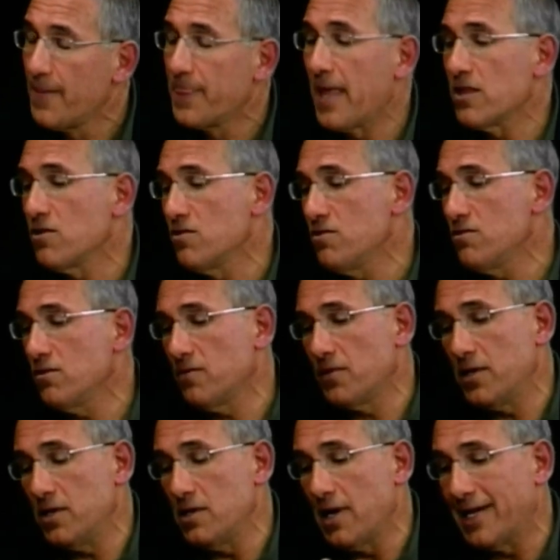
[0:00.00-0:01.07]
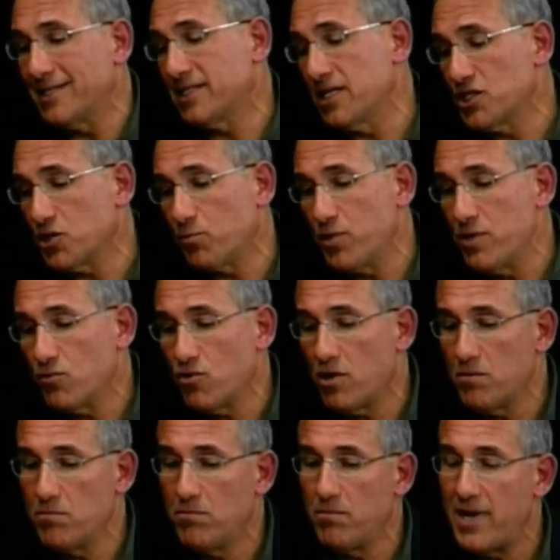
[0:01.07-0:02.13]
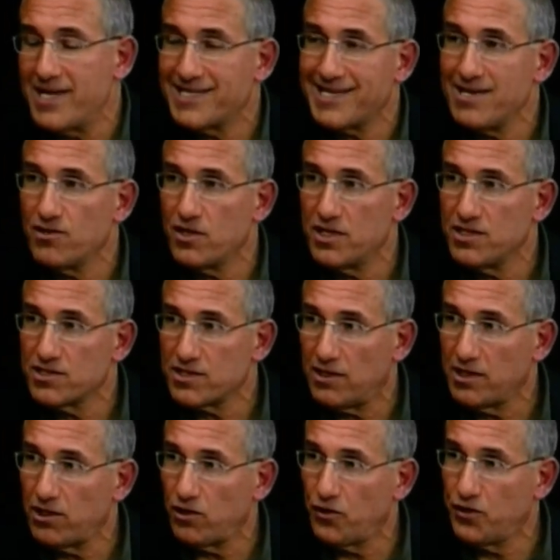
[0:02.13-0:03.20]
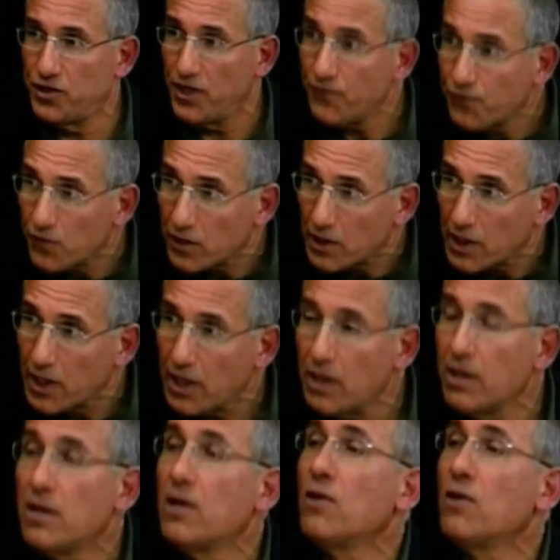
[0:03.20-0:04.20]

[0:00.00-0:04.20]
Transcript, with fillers: Now, the, New York, the United States Supreme Court may see things a little differently,